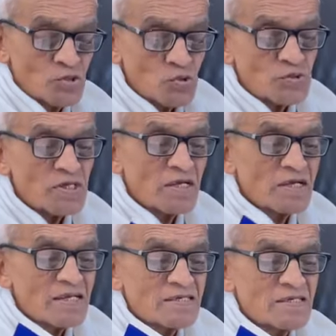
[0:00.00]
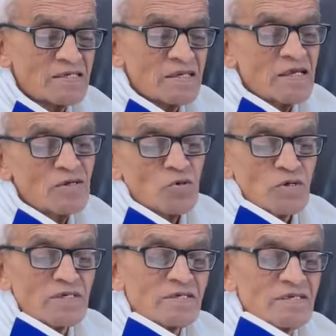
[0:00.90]
So sickness is,
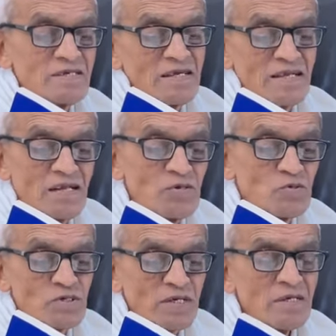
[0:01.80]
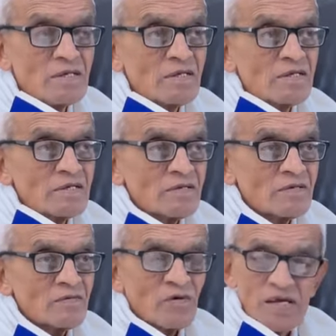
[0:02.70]
ignorance is an illusion.
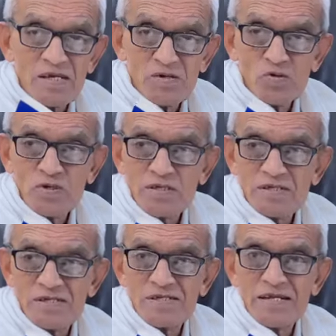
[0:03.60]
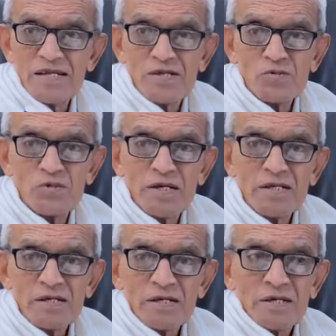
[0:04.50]
Why ignorance is an
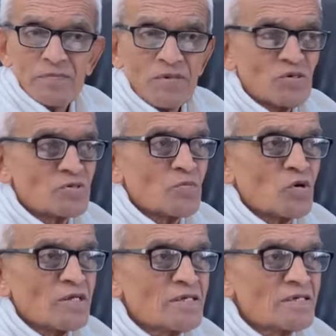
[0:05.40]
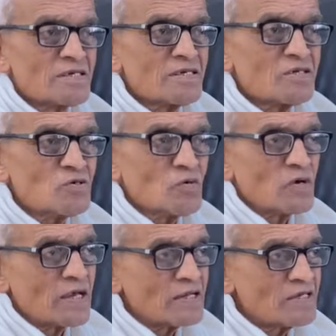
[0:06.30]
illusion? Because body doesn't know
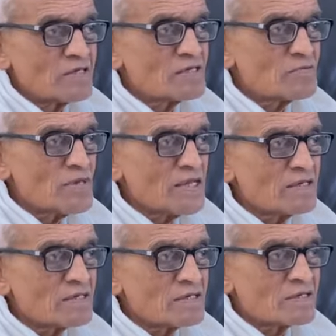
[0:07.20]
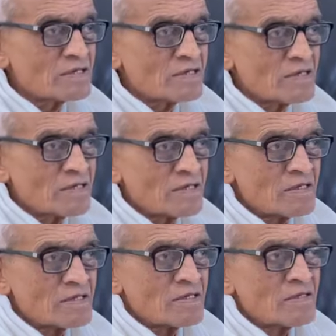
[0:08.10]
where it is being
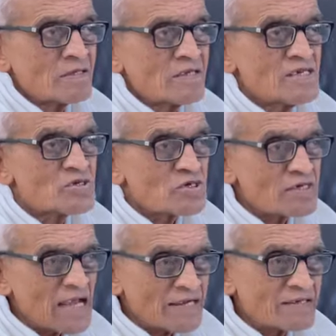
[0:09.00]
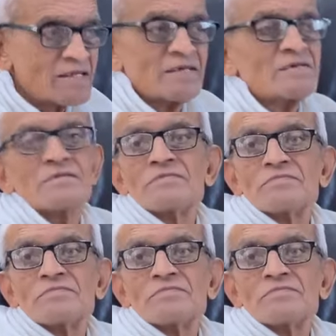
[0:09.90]
distracted,